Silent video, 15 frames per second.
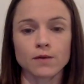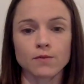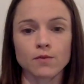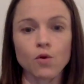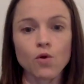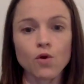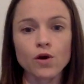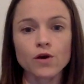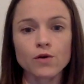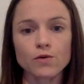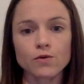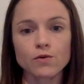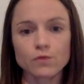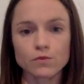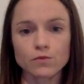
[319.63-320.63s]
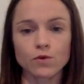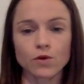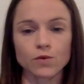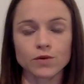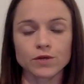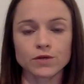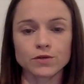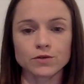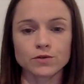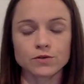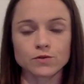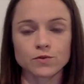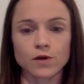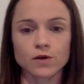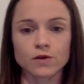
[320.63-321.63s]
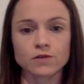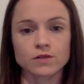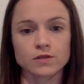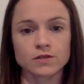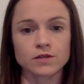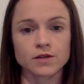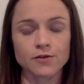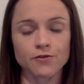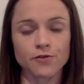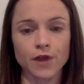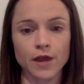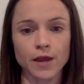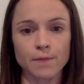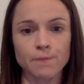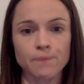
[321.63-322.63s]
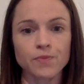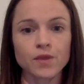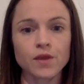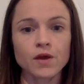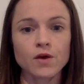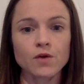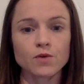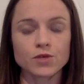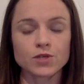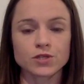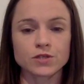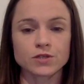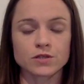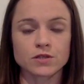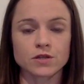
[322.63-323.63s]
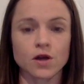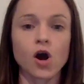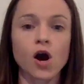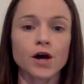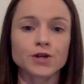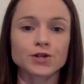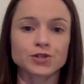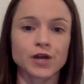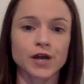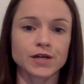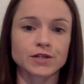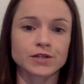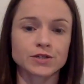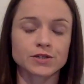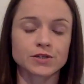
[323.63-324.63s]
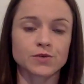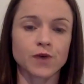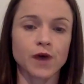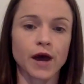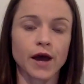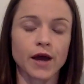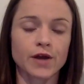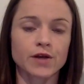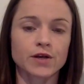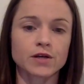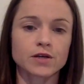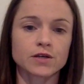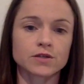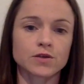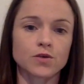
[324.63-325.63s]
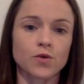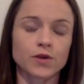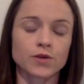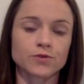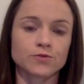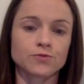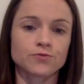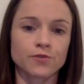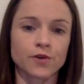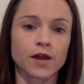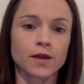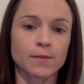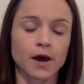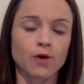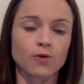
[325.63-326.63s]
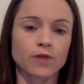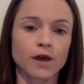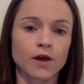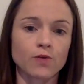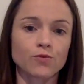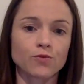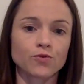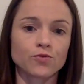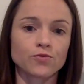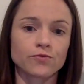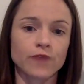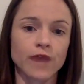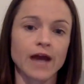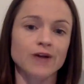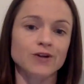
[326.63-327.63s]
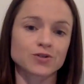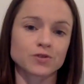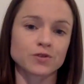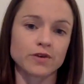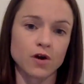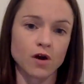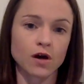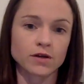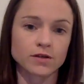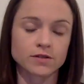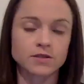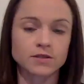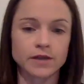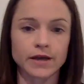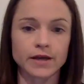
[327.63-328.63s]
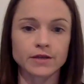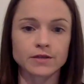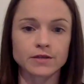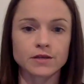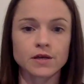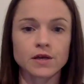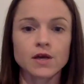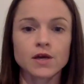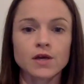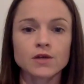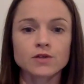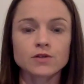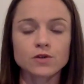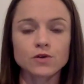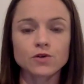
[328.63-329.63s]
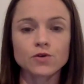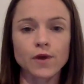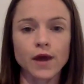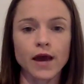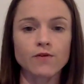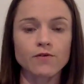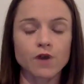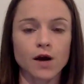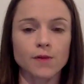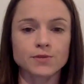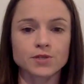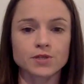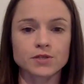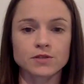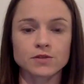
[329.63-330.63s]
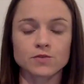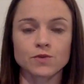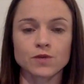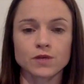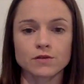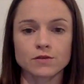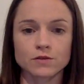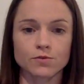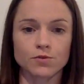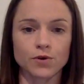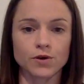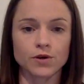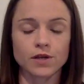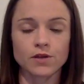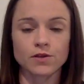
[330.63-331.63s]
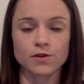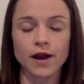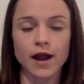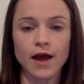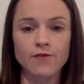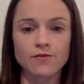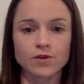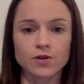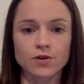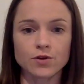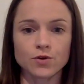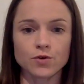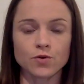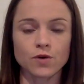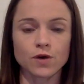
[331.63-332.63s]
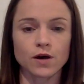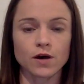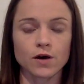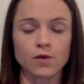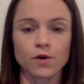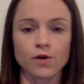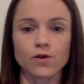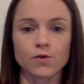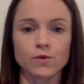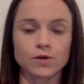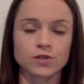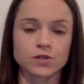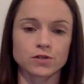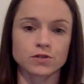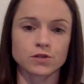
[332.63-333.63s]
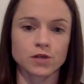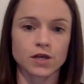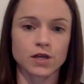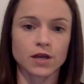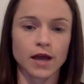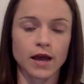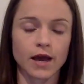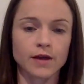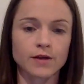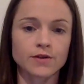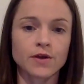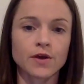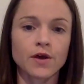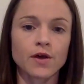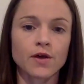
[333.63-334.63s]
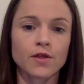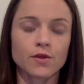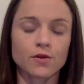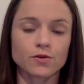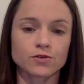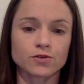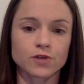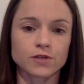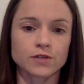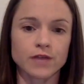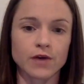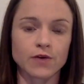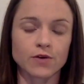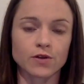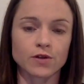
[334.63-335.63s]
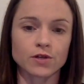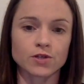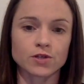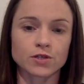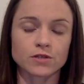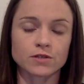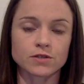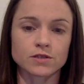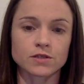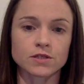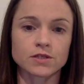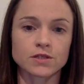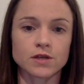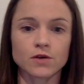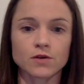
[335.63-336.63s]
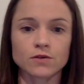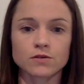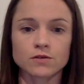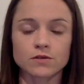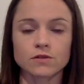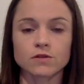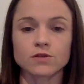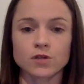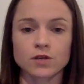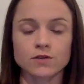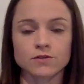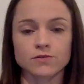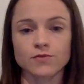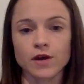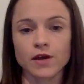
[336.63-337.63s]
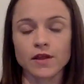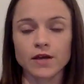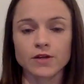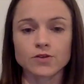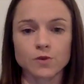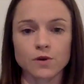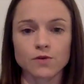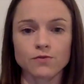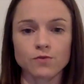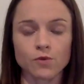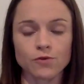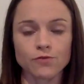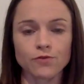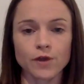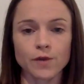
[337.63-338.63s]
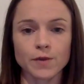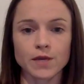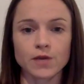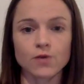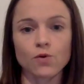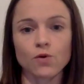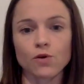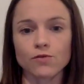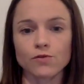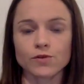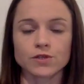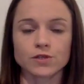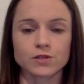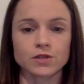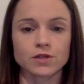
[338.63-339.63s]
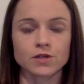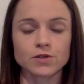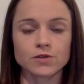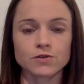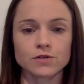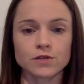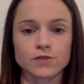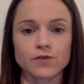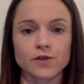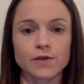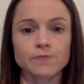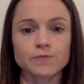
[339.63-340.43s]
Or what we do as well is the stick frame, which is the contractor you hire is going to frame out that roof actually on site. So you have options, and we can support in either avenue, whether we're just looking at those truss calculations and details to justify that to our floor framing, or if we're just going to do stick frame.